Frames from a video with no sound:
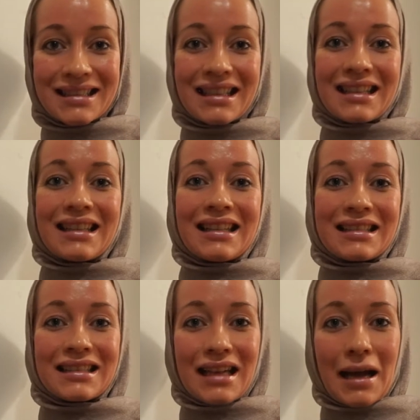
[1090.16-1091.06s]
in this
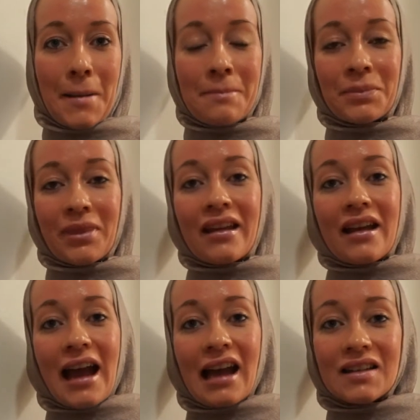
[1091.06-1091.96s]

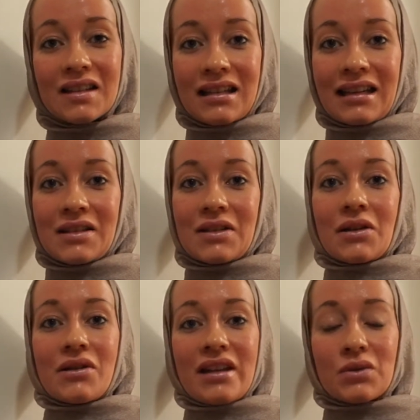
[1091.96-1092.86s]
accident, so
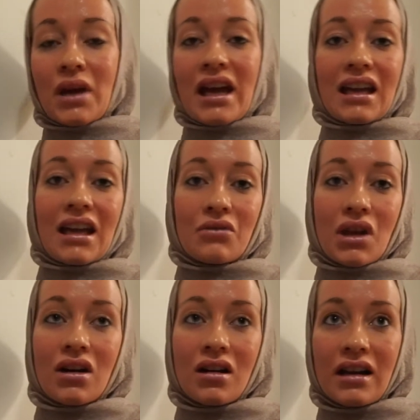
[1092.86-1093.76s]
that's why I can
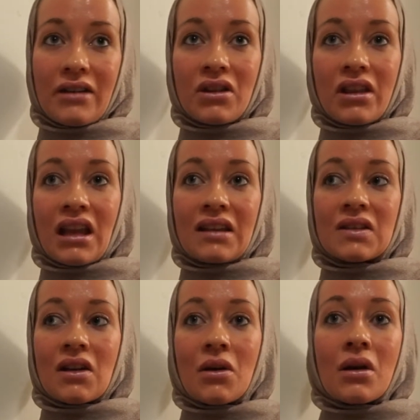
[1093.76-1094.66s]
recall everything.
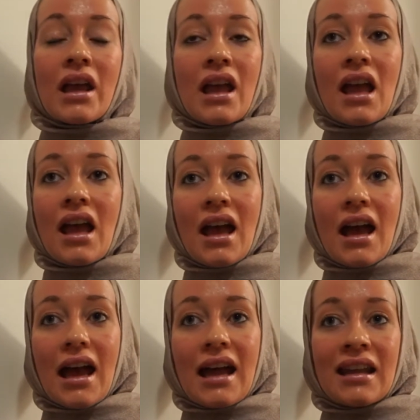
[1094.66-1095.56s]
So,
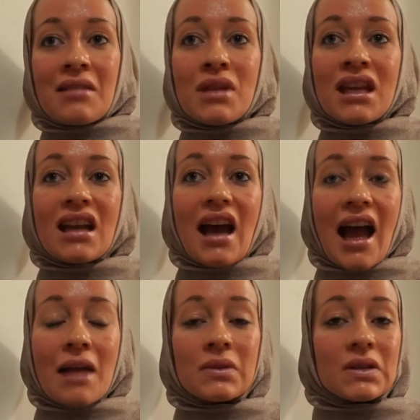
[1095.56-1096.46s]
and I mean,
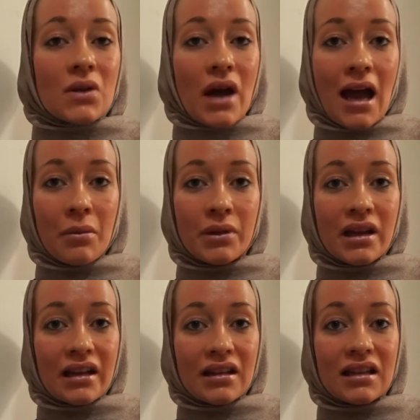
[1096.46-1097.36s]
I'm so happy
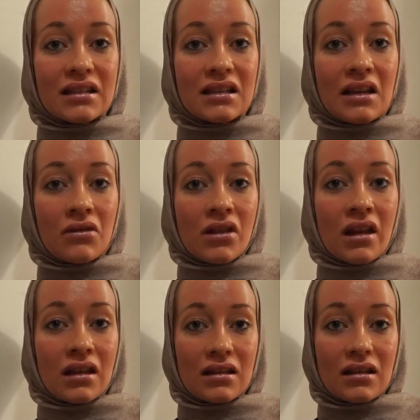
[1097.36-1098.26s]
that I did
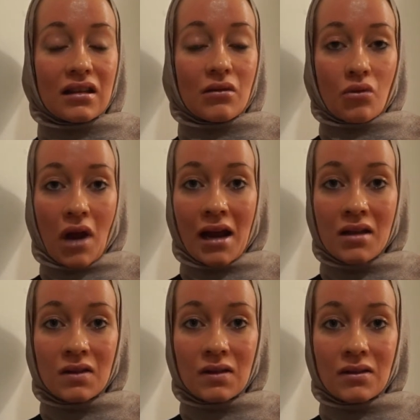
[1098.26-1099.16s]
everything
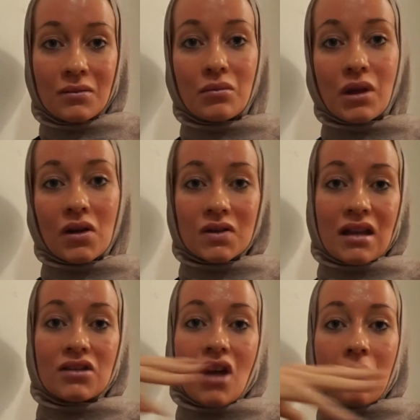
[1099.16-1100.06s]
right, because I
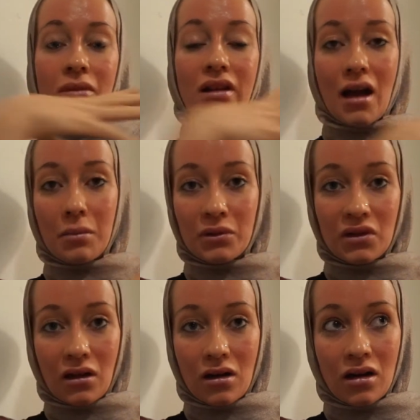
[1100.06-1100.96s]
jumped up on the
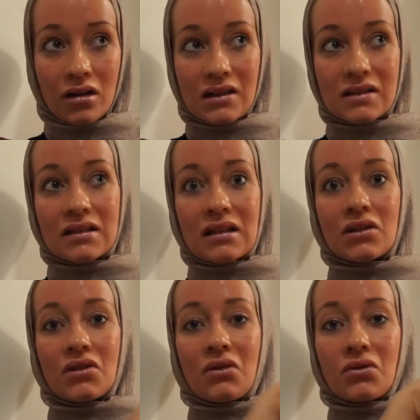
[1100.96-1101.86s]
car instead
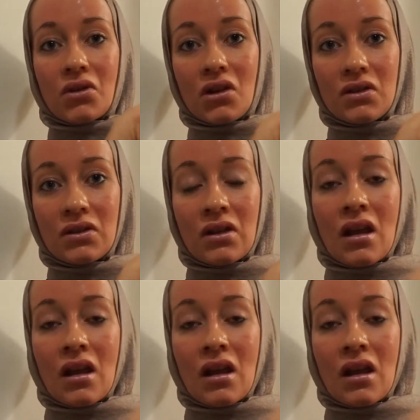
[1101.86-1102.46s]
of in front.